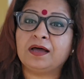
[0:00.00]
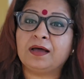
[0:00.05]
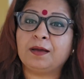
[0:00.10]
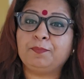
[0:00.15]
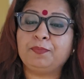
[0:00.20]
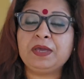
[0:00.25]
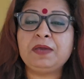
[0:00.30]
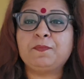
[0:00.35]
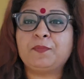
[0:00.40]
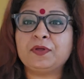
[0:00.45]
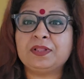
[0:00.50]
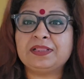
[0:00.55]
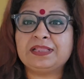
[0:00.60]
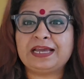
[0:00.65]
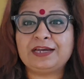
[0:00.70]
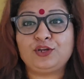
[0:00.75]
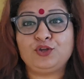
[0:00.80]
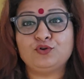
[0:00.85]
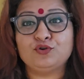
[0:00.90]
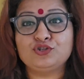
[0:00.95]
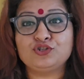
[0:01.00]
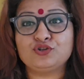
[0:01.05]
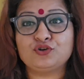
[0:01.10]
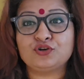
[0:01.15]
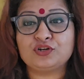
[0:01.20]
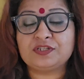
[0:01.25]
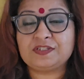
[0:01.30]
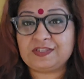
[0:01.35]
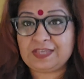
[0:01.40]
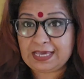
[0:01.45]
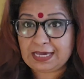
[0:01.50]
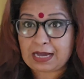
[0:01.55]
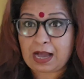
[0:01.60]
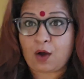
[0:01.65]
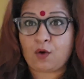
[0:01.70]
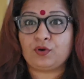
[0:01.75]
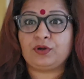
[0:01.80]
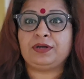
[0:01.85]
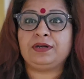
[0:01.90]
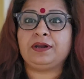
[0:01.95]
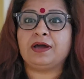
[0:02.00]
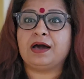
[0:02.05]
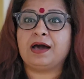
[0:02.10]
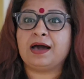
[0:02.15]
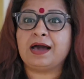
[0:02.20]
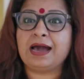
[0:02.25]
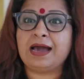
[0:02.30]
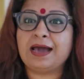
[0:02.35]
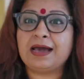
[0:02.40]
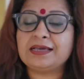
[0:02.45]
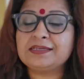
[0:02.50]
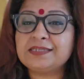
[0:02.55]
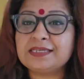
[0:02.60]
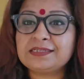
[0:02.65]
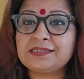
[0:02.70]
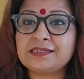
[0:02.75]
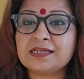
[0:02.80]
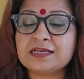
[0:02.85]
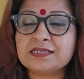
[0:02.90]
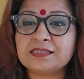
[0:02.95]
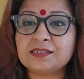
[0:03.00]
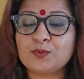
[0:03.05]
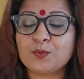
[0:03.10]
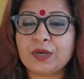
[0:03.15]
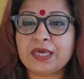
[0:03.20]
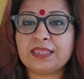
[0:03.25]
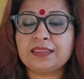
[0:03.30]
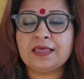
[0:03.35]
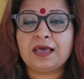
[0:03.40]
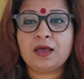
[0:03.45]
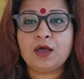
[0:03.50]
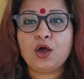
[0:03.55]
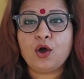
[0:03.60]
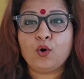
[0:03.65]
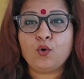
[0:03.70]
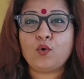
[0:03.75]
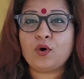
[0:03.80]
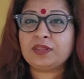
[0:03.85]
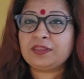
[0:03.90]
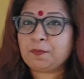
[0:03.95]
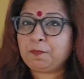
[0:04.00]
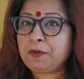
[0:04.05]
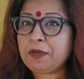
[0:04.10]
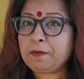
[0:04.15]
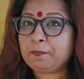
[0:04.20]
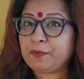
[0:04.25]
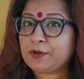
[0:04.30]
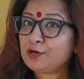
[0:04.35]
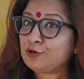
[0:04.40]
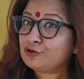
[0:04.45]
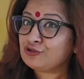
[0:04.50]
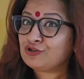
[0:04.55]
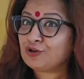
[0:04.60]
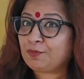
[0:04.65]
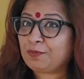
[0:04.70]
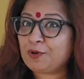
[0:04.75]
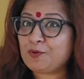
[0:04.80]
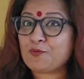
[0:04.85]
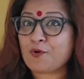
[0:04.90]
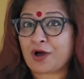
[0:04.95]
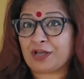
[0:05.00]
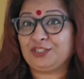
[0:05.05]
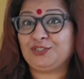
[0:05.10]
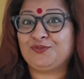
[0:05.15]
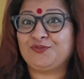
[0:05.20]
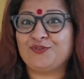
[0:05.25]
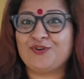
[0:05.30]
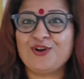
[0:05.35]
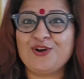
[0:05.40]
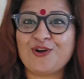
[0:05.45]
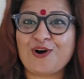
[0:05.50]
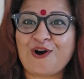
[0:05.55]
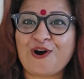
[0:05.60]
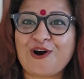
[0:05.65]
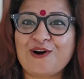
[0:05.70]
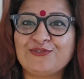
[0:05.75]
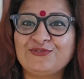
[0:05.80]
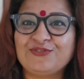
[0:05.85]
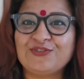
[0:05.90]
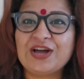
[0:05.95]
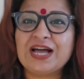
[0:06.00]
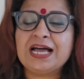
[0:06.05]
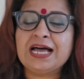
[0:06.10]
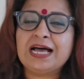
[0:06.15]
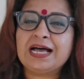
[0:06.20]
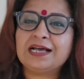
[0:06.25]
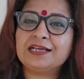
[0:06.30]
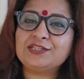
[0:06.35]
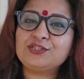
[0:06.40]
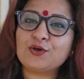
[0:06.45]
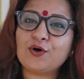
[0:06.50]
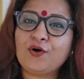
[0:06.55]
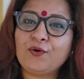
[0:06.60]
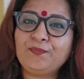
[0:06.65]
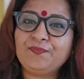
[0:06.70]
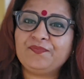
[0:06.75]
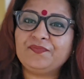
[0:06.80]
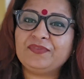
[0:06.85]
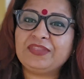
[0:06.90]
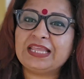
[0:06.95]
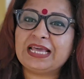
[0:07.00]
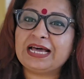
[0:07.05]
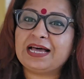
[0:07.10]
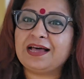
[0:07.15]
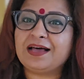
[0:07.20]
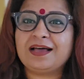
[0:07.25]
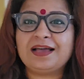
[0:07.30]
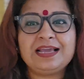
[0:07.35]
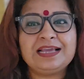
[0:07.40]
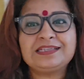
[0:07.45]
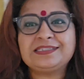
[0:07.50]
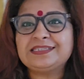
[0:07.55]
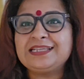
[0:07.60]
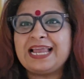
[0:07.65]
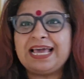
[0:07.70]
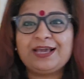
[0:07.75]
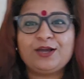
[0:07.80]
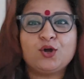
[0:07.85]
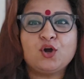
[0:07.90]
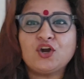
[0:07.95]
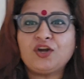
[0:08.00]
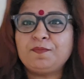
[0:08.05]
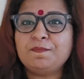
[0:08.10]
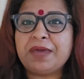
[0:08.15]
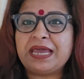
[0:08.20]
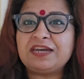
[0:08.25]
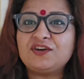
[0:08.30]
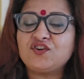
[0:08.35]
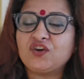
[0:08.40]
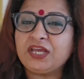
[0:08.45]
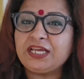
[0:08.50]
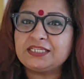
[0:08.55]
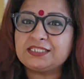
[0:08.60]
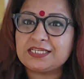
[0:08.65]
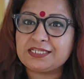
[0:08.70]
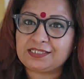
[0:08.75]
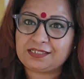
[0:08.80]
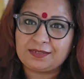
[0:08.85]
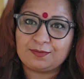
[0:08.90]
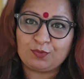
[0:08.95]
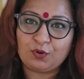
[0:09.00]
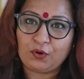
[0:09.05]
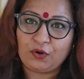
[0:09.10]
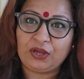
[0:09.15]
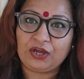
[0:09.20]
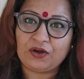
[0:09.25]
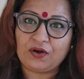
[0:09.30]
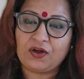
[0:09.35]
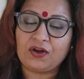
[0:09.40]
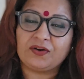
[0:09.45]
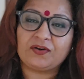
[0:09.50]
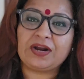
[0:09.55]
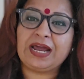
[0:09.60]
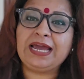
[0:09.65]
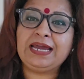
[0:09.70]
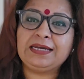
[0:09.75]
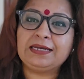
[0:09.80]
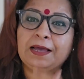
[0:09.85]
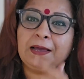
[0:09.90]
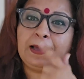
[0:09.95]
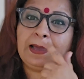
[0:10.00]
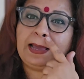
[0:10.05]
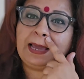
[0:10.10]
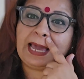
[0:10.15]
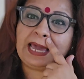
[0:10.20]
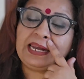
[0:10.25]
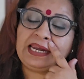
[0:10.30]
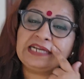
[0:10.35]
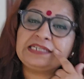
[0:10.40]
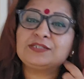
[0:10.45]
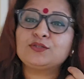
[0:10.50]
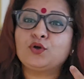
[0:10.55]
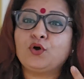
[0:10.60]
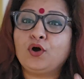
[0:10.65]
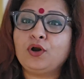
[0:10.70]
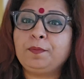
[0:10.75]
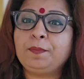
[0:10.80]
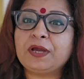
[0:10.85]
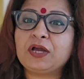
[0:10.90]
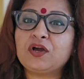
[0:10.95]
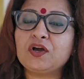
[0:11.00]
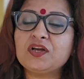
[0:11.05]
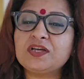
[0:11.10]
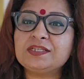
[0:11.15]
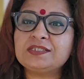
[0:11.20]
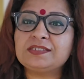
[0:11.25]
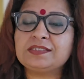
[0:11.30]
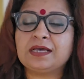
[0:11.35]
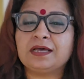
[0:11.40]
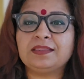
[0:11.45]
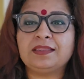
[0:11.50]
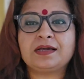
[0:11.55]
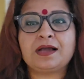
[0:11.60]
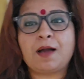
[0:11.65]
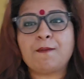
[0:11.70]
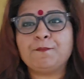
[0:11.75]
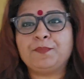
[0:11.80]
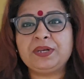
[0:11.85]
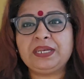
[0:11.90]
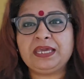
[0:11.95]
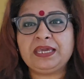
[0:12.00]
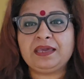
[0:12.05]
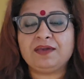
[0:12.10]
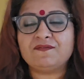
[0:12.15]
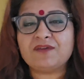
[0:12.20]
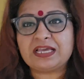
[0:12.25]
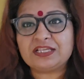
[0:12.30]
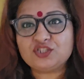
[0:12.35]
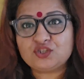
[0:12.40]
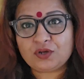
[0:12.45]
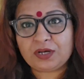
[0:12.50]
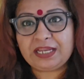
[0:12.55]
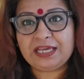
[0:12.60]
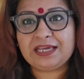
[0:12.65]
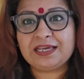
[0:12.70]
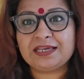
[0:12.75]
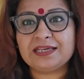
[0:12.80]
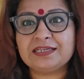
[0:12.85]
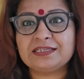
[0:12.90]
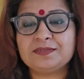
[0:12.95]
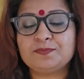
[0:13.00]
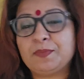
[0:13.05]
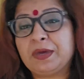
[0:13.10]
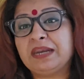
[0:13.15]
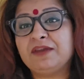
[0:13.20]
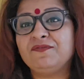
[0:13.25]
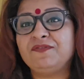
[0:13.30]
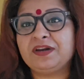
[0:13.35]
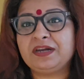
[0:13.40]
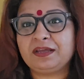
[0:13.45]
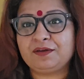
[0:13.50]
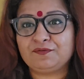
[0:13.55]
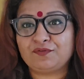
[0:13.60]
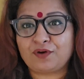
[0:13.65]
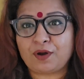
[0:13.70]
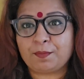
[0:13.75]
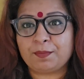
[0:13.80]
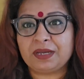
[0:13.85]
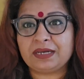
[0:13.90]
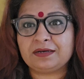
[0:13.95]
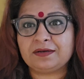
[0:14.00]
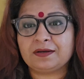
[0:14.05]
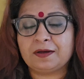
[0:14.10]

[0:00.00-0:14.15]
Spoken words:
people that you should seek out assistance with, who are the people you should be watchful of. So it's like good mentoring system going on, right? And it's good because the company eventually is benefiting from it.